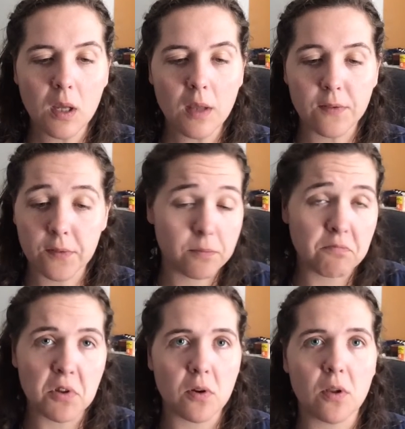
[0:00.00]
it's
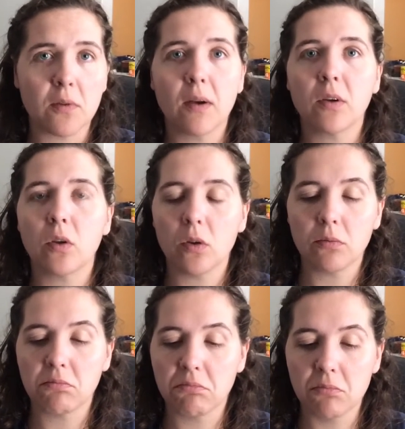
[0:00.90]
just all around a
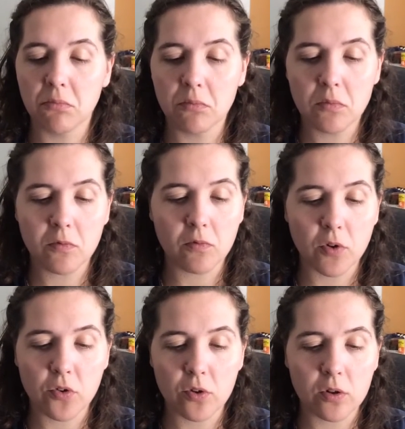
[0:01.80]
good,
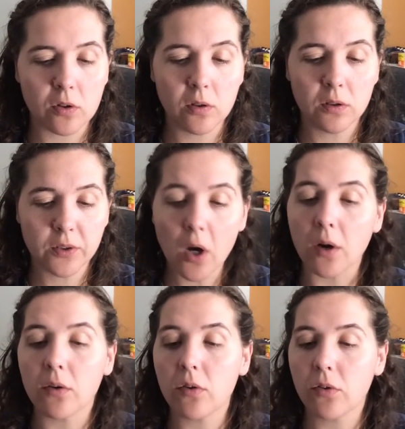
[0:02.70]
versatile
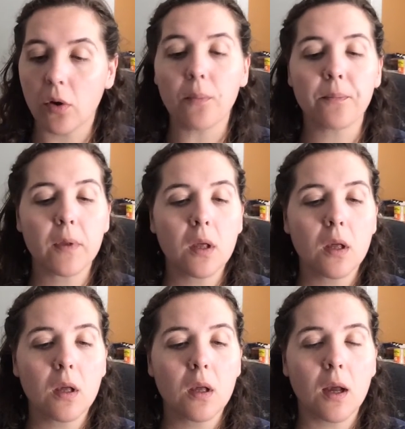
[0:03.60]
yarn. So,
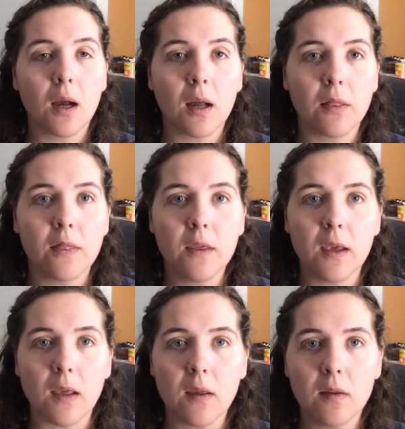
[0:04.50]

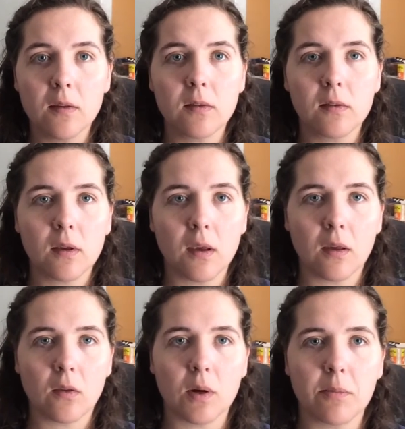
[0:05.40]
this
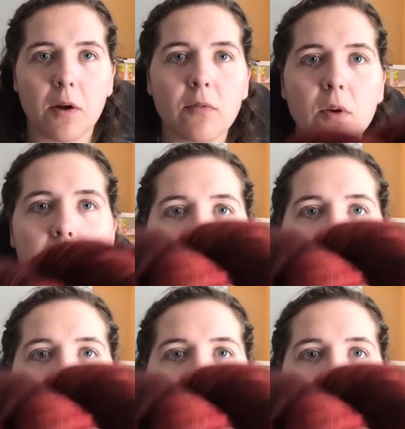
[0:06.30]
is what I brought for you